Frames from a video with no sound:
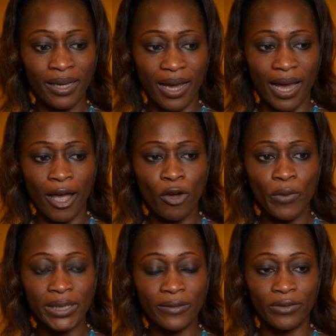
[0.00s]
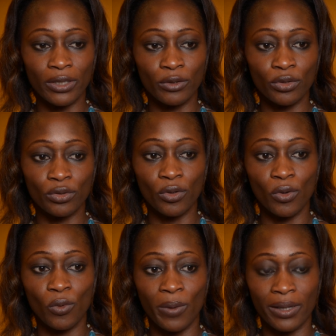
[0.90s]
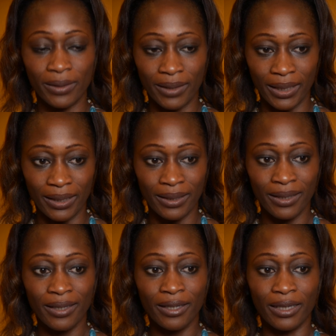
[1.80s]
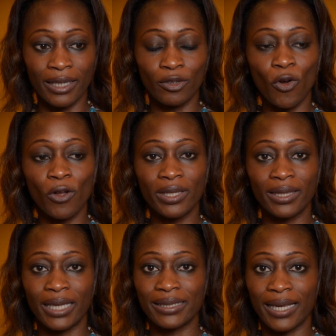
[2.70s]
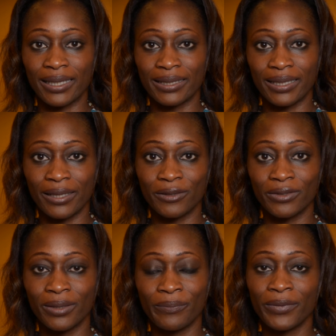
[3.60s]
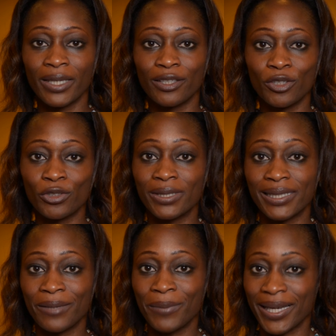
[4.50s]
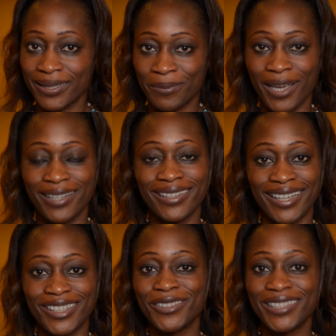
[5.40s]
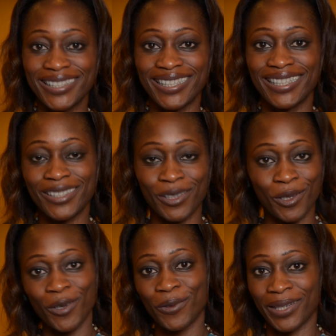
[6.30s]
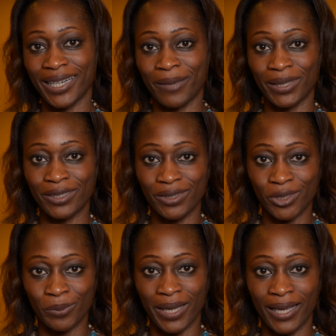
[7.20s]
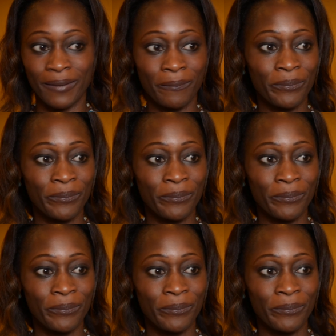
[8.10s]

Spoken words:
I always feel so wealthy in all the things I can give. You should see my smile, and you will see it a lot when I'm in Japan.